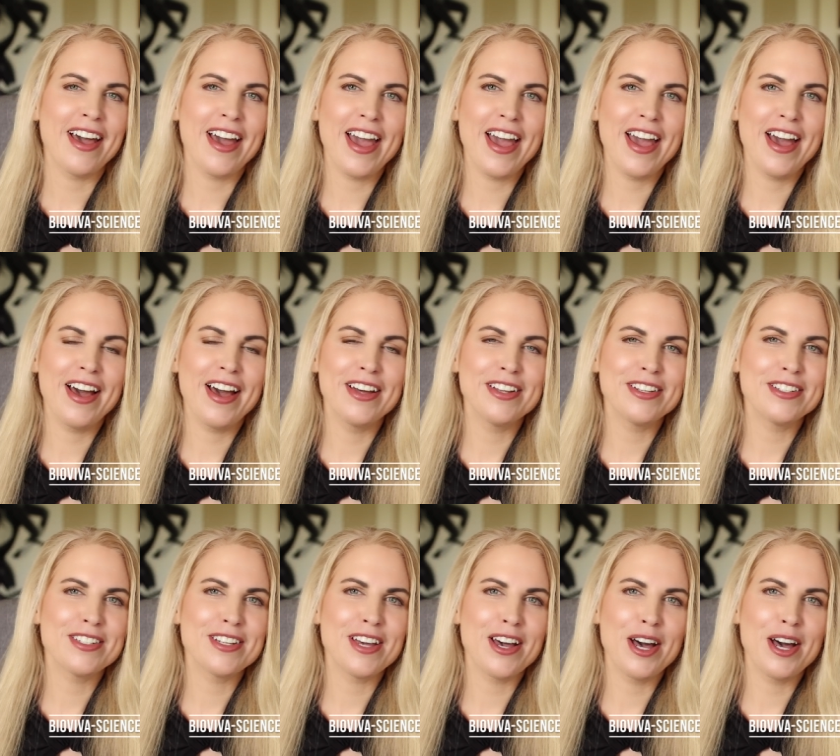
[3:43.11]

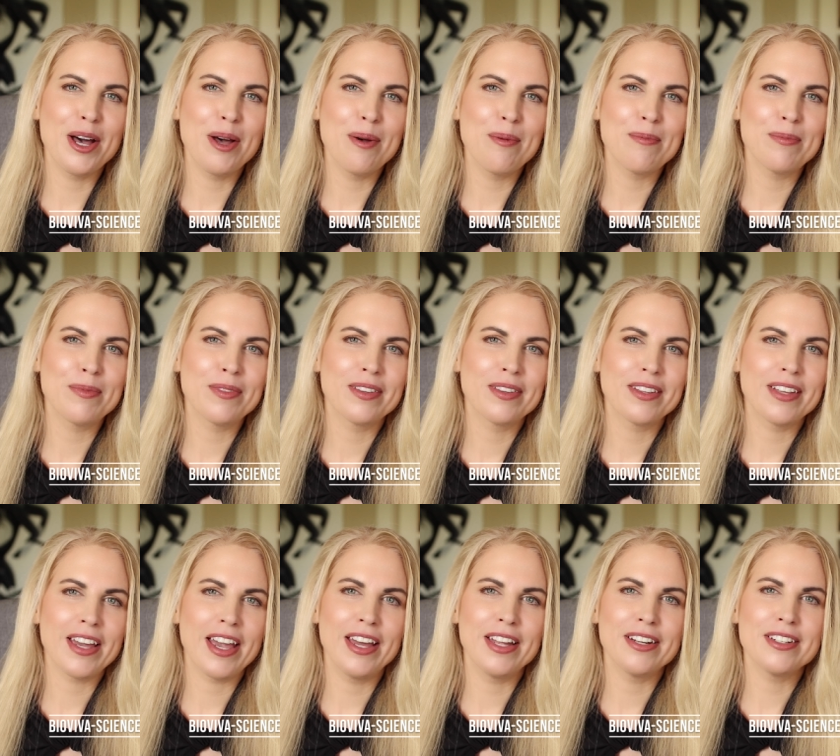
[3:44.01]
and, um,
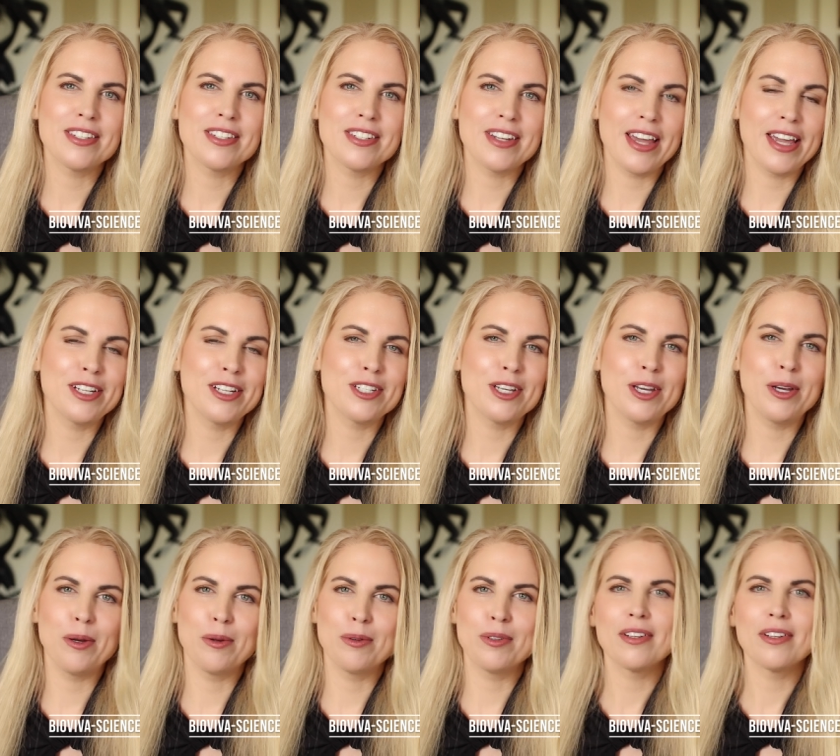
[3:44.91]
and stay
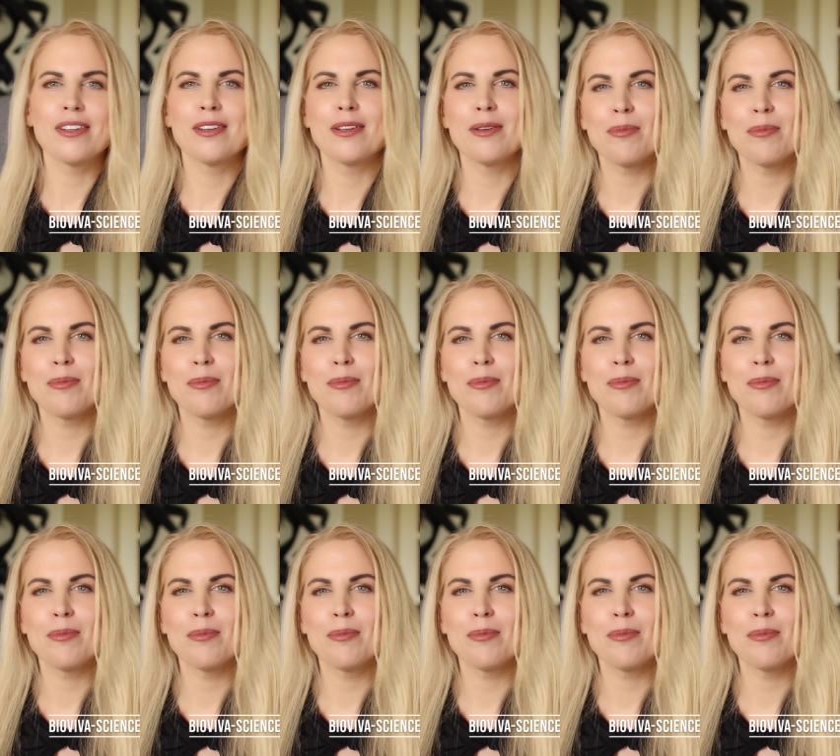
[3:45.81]
tuned.